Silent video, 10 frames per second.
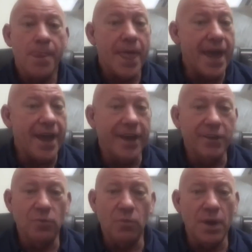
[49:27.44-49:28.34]

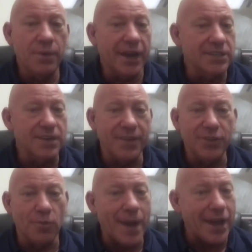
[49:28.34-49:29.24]
And we would excavate
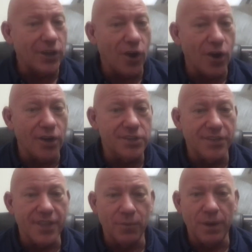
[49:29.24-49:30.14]
their backyards,
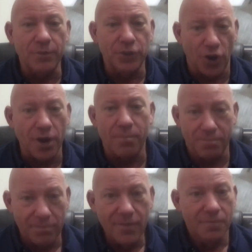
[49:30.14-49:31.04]
and then we would turn it
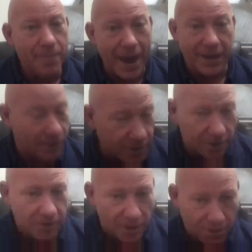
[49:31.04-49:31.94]
back into,
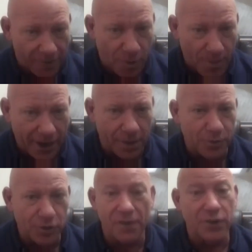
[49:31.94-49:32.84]
you know, cover it back up.
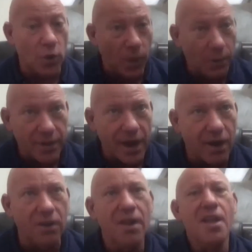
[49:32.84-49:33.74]
You'd never know we were
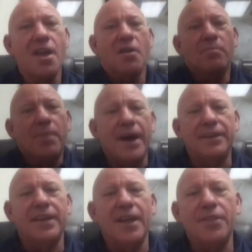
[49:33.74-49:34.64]
there,
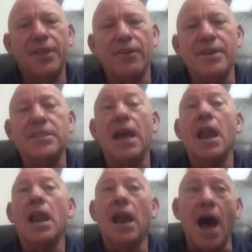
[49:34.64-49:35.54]
but there is a
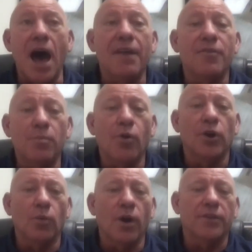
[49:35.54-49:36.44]
lot of
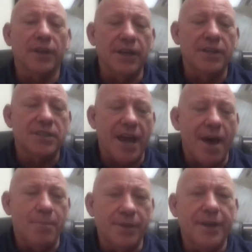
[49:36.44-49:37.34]
important work that needs to
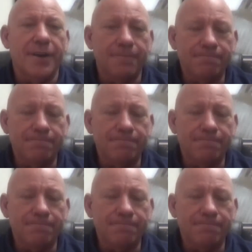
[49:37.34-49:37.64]
happen there.